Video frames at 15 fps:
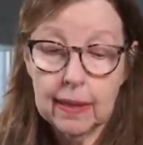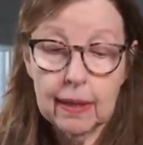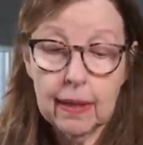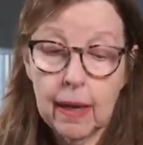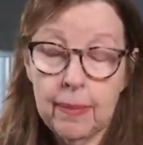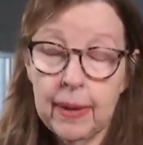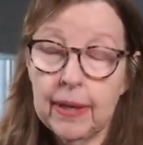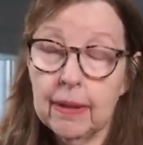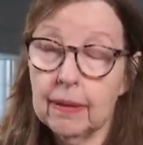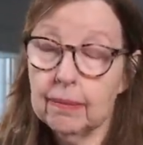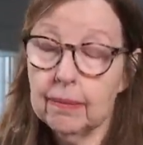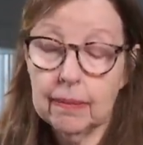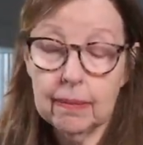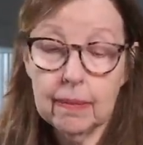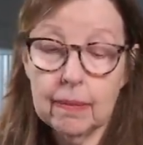I mean,
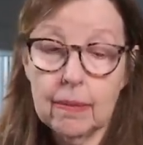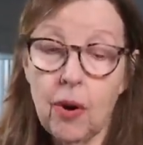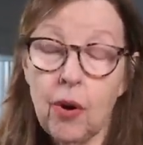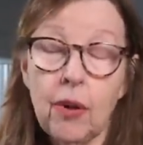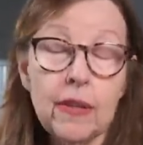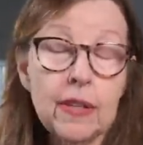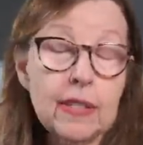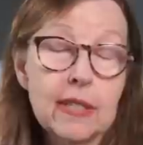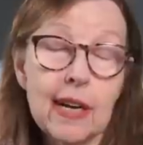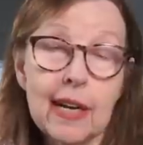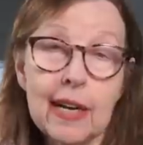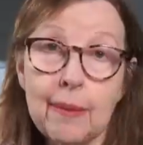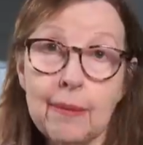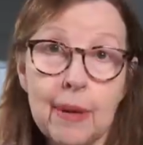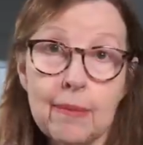all this
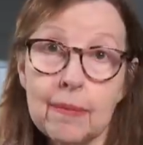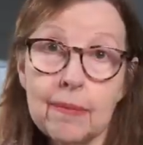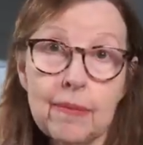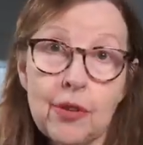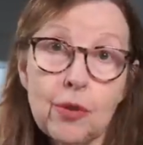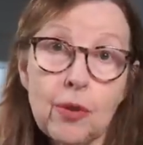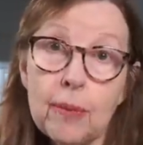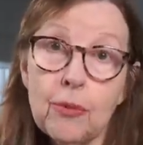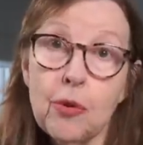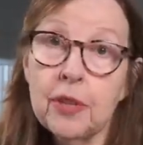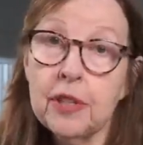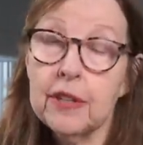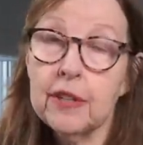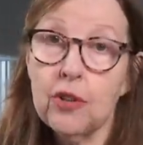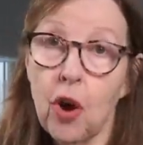time I'm you know I'm
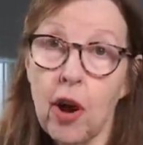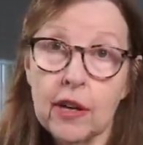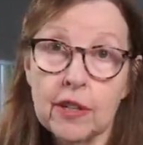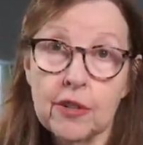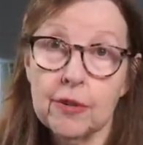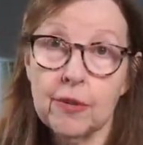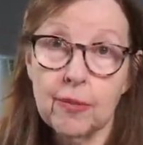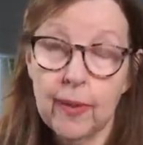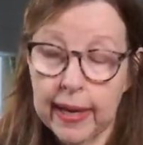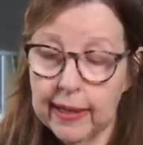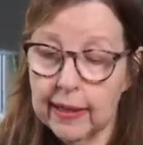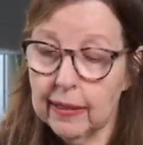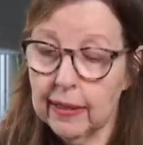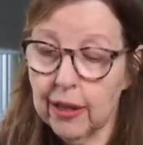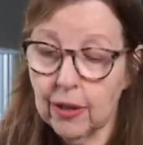going to the doctor
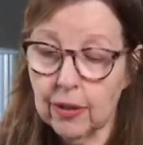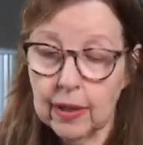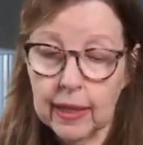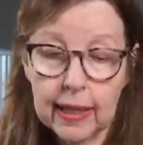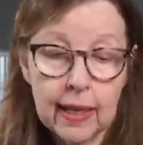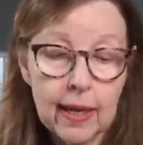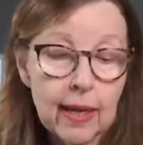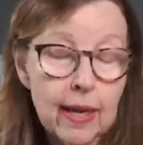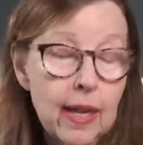regularly.